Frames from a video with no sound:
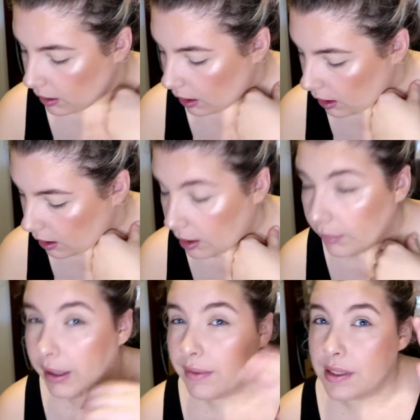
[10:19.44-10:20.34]

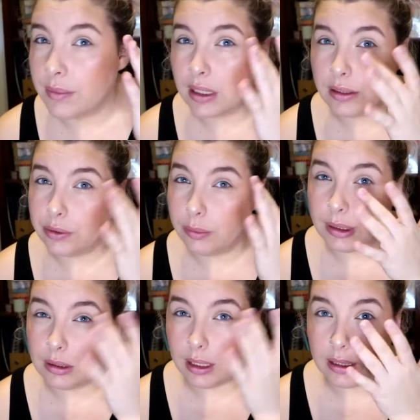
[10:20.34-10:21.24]
Have something a little
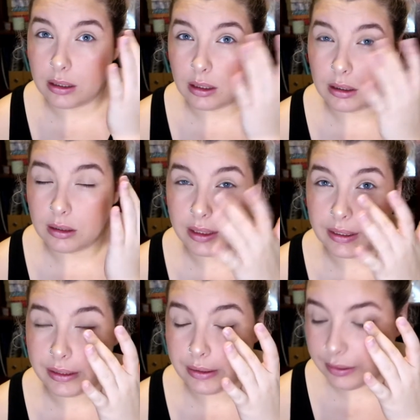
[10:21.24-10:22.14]
bit lighter on the
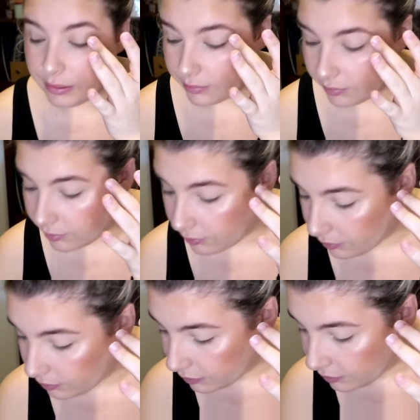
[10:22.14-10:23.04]
lid.
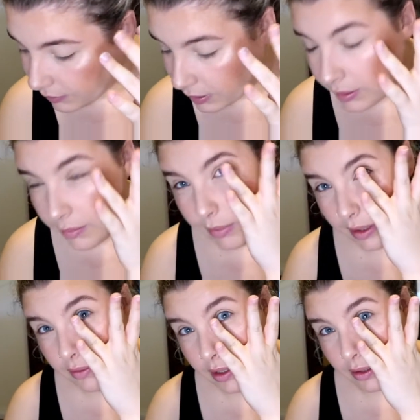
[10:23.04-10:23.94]

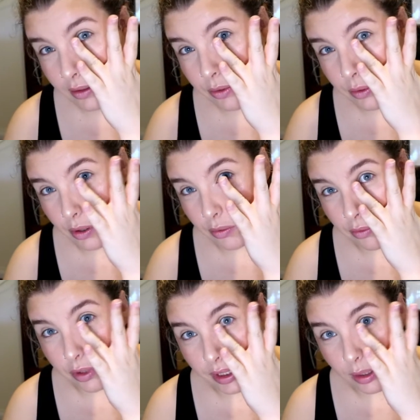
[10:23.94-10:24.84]
Make your inner corner
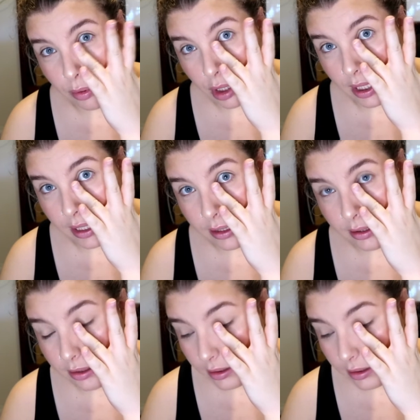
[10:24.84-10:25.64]
really bright.